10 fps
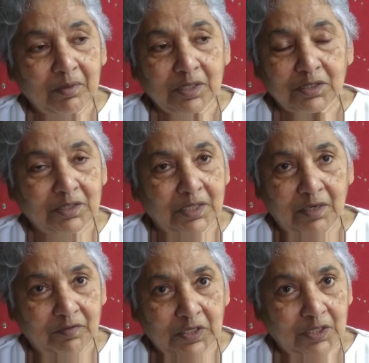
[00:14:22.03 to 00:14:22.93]
but they
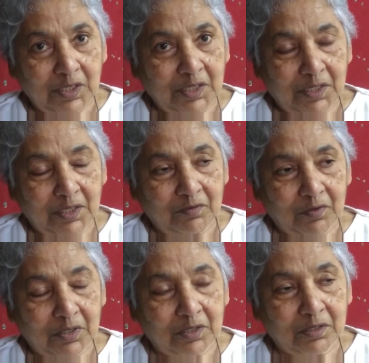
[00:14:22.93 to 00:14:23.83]
never did
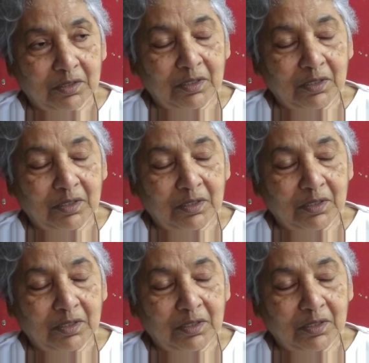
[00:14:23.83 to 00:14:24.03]
anything for it.